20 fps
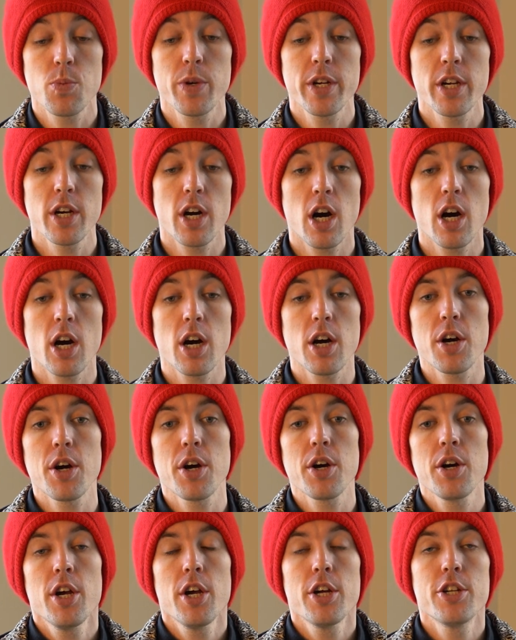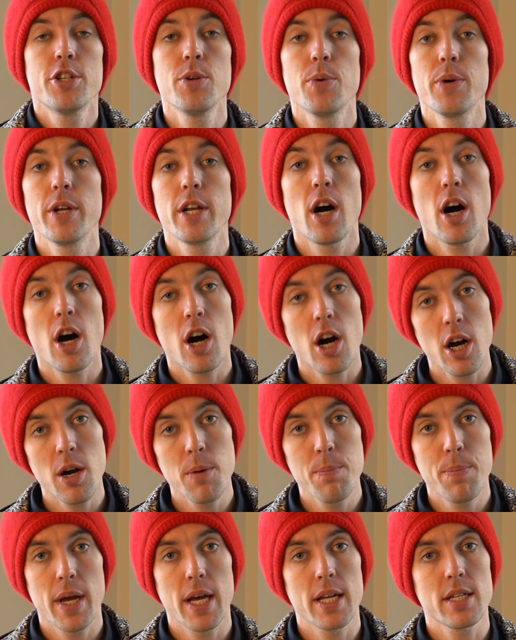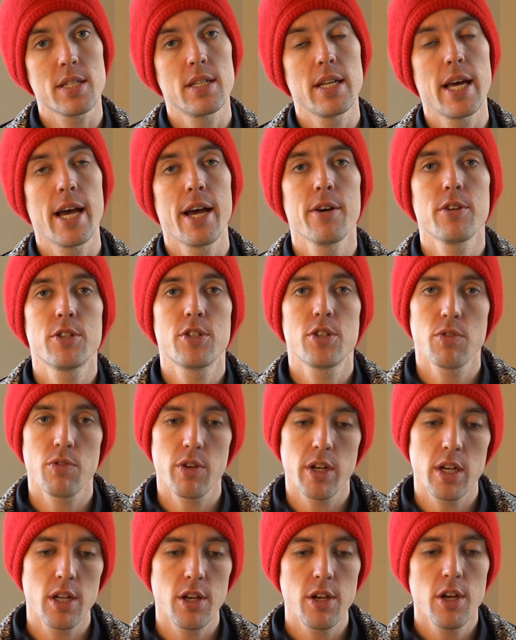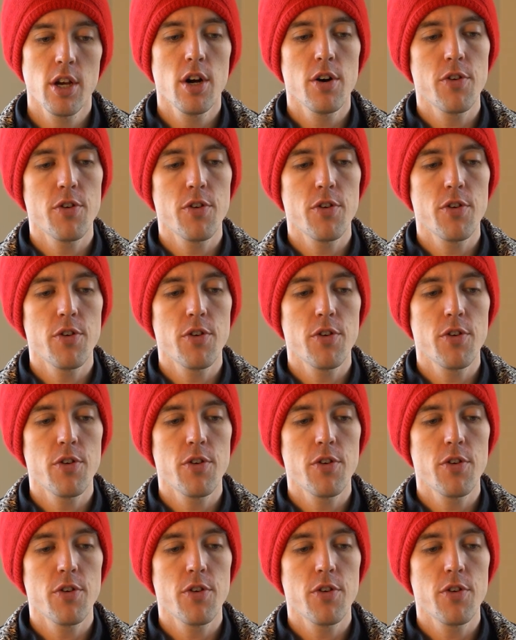we are doing our best now to really